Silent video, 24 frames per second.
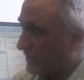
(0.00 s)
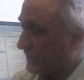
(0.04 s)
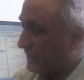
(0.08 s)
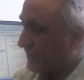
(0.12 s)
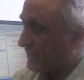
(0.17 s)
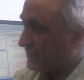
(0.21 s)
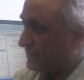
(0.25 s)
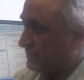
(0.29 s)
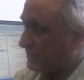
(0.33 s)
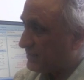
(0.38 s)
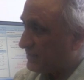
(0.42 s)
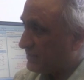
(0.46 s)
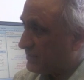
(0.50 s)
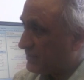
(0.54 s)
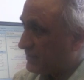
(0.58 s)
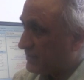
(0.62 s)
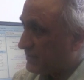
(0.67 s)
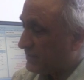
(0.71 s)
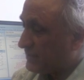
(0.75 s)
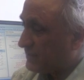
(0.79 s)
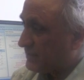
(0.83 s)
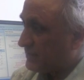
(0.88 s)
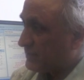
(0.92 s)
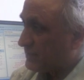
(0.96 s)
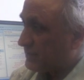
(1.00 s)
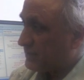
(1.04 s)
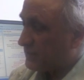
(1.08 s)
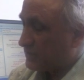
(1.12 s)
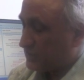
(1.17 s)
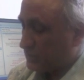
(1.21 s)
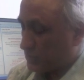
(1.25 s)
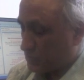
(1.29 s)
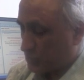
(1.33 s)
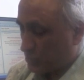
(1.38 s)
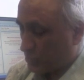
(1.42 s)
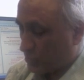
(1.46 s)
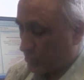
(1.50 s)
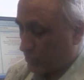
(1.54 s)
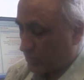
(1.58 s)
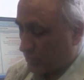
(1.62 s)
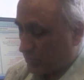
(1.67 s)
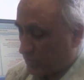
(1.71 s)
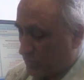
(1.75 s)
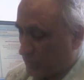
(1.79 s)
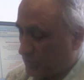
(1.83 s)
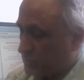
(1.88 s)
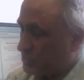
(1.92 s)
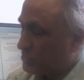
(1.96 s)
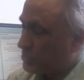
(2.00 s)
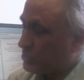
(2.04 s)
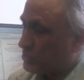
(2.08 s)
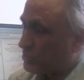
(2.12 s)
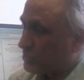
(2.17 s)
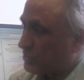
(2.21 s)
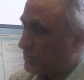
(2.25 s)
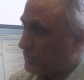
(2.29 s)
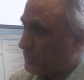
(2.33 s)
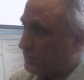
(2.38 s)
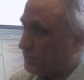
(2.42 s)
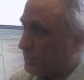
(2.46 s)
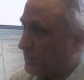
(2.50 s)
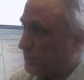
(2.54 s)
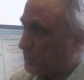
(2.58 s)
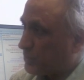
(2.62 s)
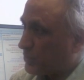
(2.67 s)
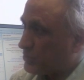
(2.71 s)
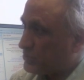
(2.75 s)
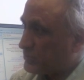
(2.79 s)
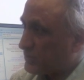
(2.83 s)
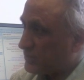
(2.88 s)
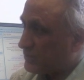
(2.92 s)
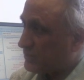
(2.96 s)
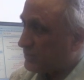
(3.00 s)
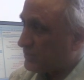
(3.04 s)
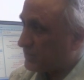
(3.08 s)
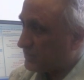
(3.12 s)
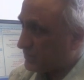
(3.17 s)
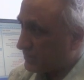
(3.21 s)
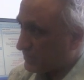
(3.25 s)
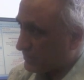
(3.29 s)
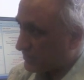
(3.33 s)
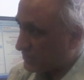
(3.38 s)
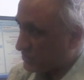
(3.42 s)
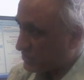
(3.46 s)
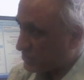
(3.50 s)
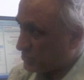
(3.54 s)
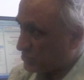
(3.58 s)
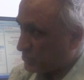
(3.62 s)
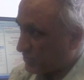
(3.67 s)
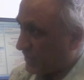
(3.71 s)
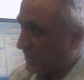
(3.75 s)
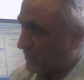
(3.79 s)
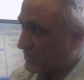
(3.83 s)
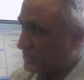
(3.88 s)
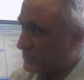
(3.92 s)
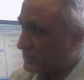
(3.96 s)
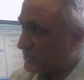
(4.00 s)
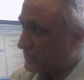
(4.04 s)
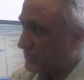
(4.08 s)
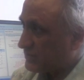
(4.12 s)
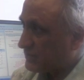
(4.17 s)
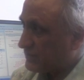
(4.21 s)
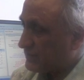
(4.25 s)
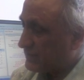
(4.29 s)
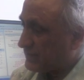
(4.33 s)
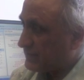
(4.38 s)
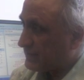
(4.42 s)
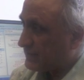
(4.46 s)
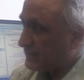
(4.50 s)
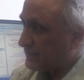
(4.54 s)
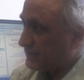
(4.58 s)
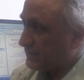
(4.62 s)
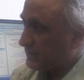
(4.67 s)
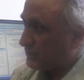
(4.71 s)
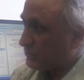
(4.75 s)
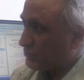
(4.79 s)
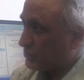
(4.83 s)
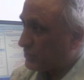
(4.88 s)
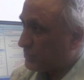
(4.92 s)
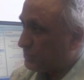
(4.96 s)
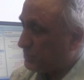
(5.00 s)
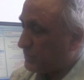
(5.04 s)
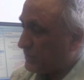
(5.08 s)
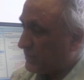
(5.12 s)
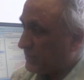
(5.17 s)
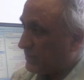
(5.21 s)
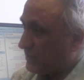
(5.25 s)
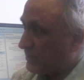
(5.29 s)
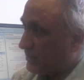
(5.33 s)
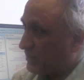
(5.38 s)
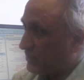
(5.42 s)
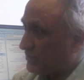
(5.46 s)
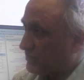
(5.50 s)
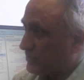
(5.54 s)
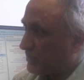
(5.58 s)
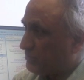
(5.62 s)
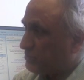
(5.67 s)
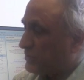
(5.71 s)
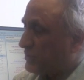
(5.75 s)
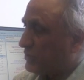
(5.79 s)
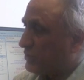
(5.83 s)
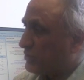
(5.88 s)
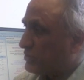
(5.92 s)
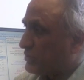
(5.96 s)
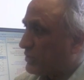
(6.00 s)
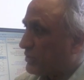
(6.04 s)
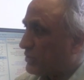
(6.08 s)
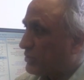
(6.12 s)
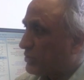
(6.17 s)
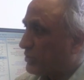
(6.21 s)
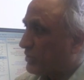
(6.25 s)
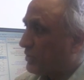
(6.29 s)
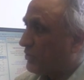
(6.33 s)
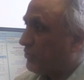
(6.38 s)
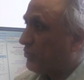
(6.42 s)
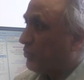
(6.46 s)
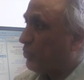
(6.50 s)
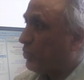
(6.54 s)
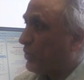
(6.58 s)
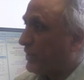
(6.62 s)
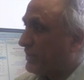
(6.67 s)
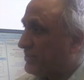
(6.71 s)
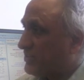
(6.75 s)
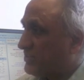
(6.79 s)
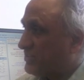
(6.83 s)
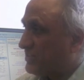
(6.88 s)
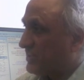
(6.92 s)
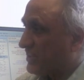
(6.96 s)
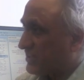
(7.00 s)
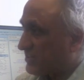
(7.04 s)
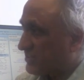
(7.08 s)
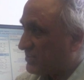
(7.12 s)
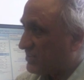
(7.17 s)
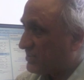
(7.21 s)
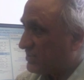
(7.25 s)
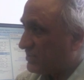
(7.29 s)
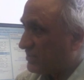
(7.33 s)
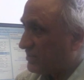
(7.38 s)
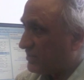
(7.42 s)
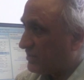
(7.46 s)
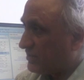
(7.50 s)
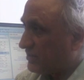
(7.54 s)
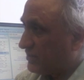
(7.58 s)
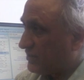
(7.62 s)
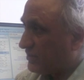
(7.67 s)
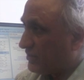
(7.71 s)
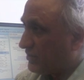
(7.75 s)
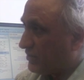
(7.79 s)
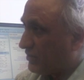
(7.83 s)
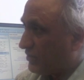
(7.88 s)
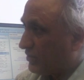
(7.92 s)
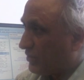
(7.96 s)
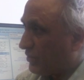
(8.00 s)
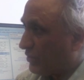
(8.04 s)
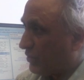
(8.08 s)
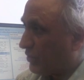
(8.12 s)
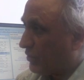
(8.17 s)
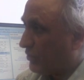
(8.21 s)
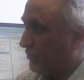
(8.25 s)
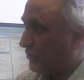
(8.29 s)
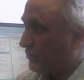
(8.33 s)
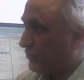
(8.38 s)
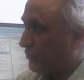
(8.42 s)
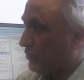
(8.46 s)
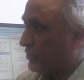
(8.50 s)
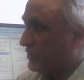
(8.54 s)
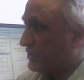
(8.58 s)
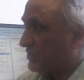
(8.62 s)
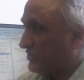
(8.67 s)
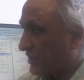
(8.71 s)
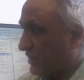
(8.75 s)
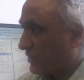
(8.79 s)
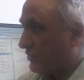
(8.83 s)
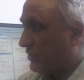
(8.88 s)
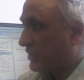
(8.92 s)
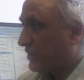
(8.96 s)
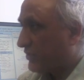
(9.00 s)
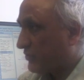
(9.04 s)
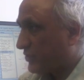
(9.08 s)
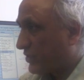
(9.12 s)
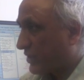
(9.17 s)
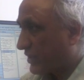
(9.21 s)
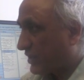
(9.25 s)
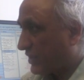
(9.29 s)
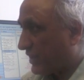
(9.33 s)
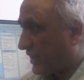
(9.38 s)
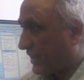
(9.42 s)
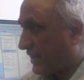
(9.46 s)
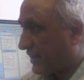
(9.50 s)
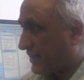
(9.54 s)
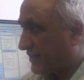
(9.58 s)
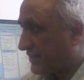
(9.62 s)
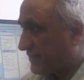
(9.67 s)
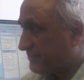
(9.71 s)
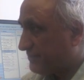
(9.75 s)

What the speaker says: again, your propulsion charge would be something of the order of 1/6 of what is required for a car.